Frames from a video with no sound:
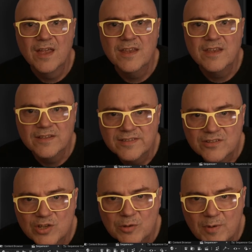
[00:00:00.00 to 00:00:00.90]
And you can see the
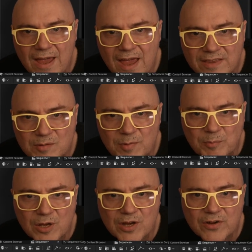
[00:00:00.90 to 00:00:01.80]
top of my head, it's a bit
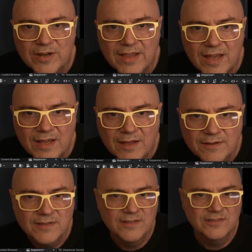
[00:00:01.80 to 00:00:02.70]
blurry there.
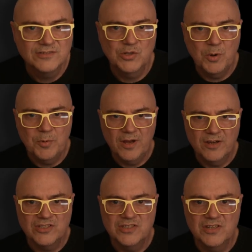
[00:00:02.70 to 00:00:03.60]
So what we're going
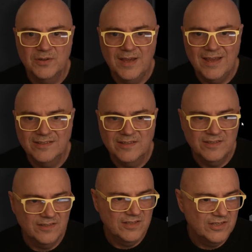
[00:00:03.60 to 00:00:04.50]
to do is
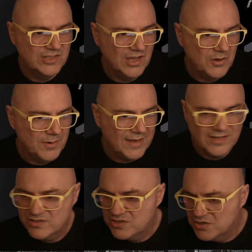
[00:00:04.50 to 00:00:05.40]
go
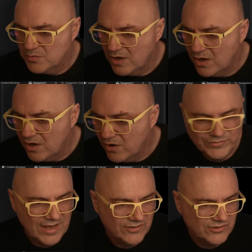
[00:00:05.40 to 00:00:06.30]
into our
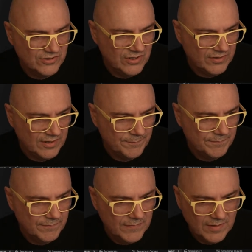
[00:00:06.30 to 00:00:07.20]
texture target.
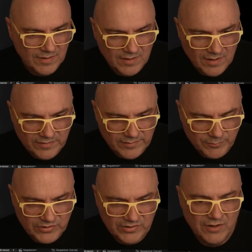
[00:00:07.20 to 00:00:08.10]
So
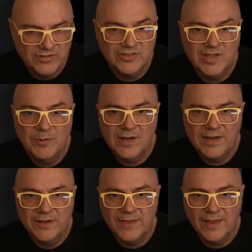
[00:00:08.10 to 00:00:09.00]
I'm going to double
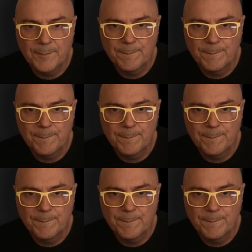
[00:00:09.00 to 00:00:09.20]
click on that,